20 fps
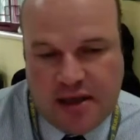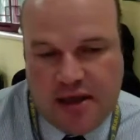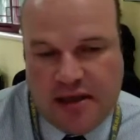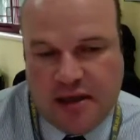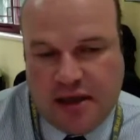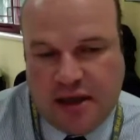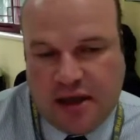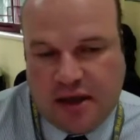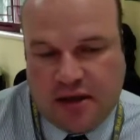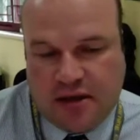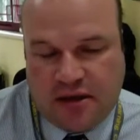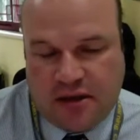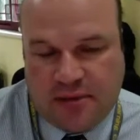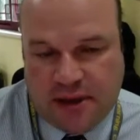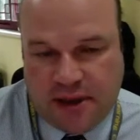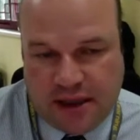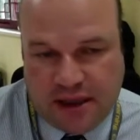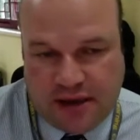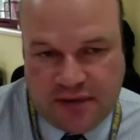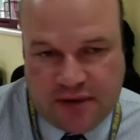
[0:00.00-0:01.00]
the
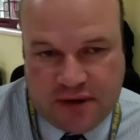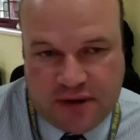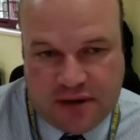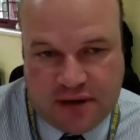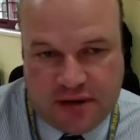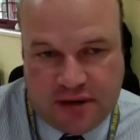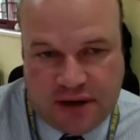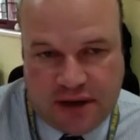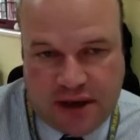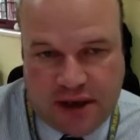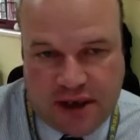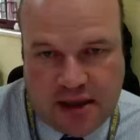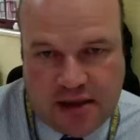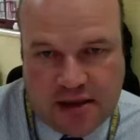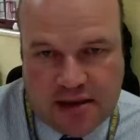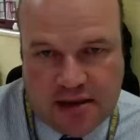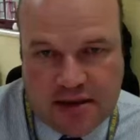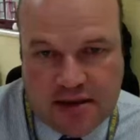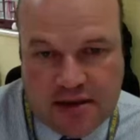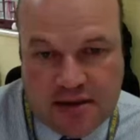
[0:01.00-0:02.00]
economic level
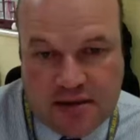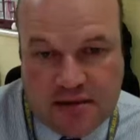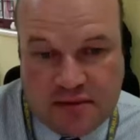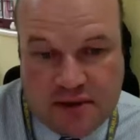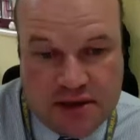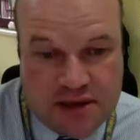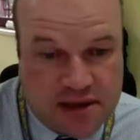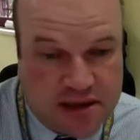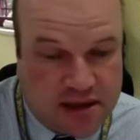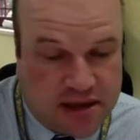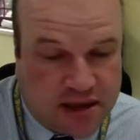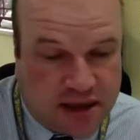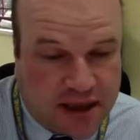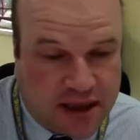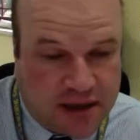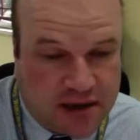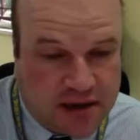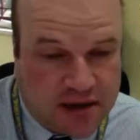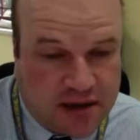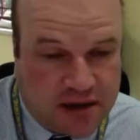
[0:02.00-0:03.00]
has risen in
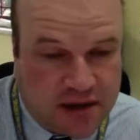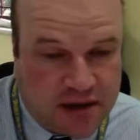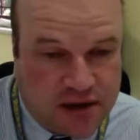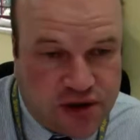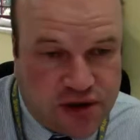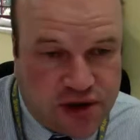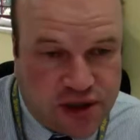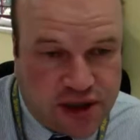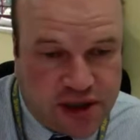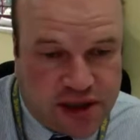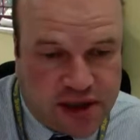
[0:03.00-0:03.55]
that country.